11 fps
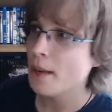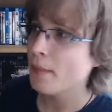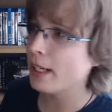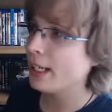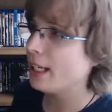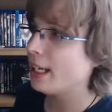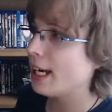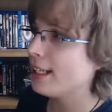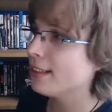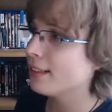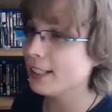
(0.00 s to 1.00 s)
But
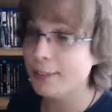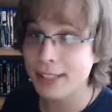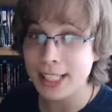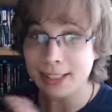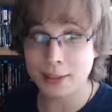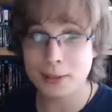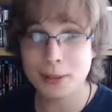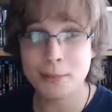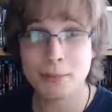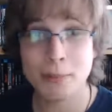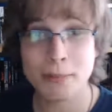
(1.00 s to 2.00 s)
yeah, it even has a
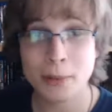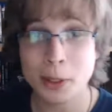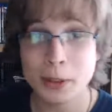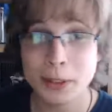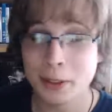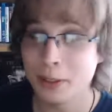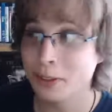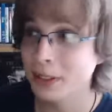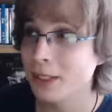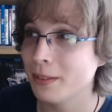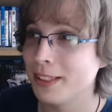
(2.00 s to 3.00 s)
token blonde dude as
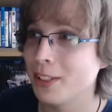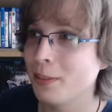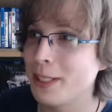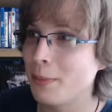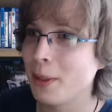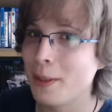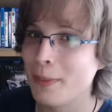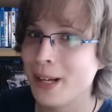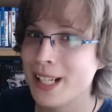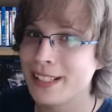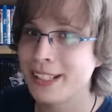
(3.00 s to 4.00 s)
well. It's always
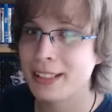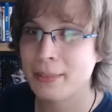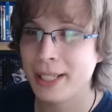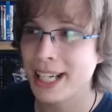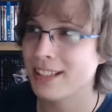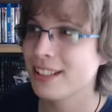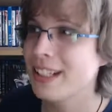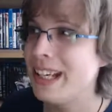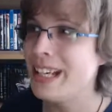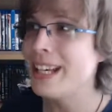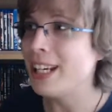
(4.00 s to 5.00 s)
piloting in space.
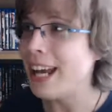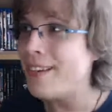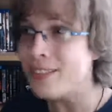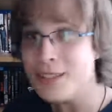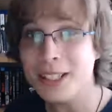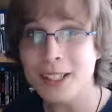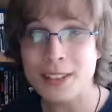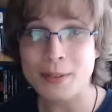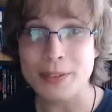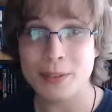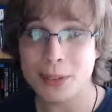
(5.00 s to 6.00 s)
Every single Gundam
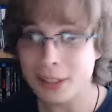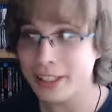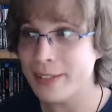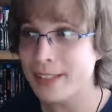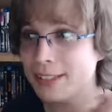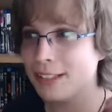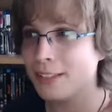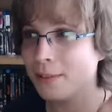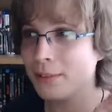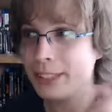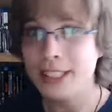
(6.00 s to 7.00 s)
I've ever watched, ever since
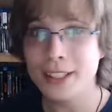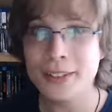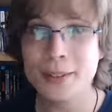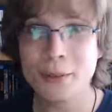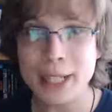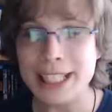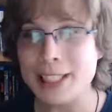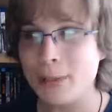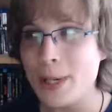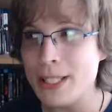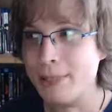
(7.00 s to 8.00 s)
freaking Gundam Wing, there's
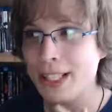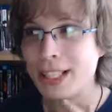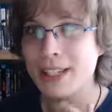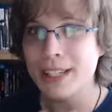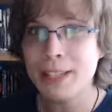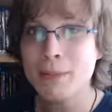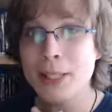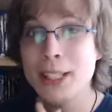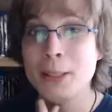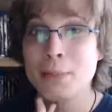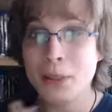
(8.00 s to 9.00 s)
always been a guy
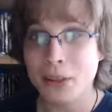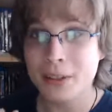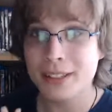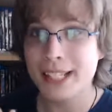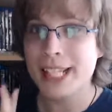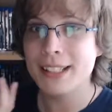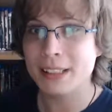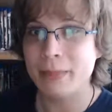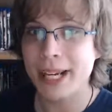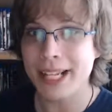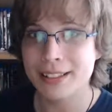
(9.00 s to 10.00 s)
who's blonde in
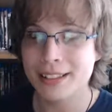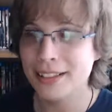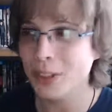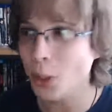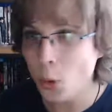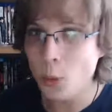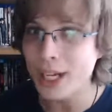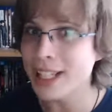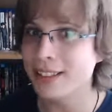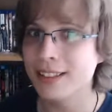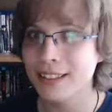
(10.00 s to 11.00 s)
space.
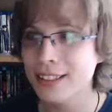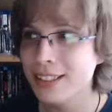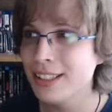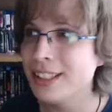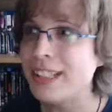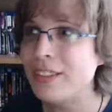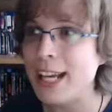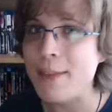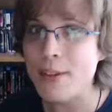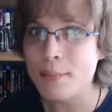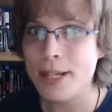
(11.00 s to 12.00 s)
Always. There's never
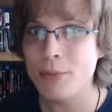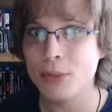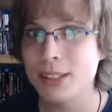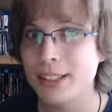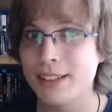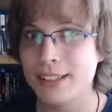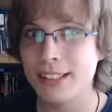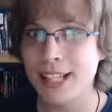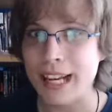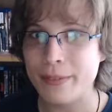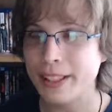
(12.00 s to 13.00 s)
ever been one series that
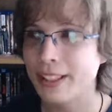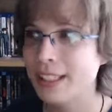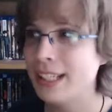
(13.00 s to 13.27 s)
didn't have it.